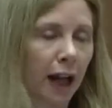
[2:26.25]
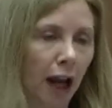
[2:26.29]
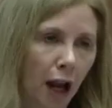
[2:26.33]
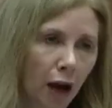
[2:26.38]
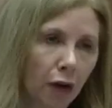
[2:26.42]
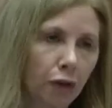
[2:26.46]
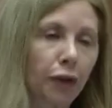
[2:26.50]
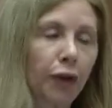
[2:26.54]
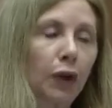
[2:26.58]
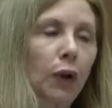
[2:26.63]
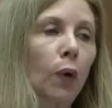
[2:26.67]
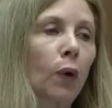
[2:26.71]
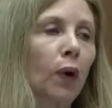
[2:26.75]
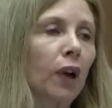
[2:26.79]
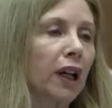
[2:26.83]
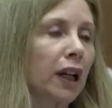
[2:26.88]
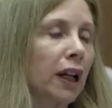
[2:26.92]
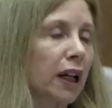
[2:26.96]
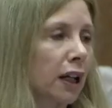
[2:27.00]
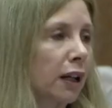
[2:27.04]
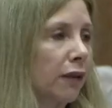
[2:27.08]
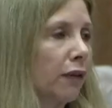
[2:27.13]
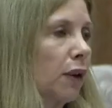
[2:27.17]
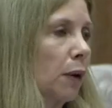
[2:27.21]
Every
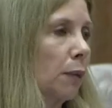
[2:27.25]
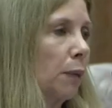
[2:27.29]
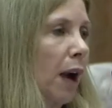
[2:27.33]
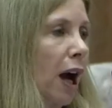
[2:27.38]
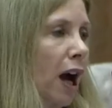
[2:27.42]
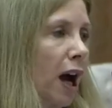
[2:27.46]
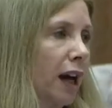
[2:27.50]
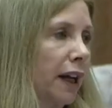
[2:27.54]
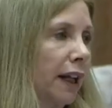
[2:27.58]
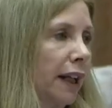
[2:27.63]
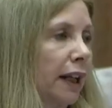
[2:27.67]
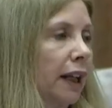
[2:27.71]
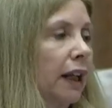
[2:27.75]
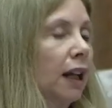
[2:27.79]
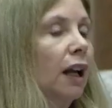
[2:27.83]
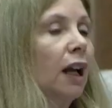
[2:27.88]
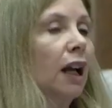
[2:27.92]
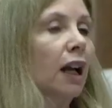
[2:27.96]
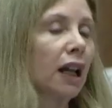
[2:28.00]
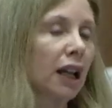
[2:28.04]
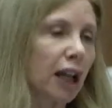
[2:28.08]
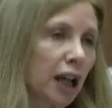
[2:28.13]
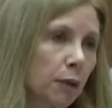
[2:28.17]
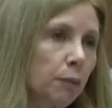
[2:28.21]
organ of the body
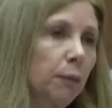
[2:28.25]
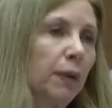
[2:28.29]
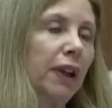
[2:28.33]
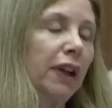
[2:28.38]
can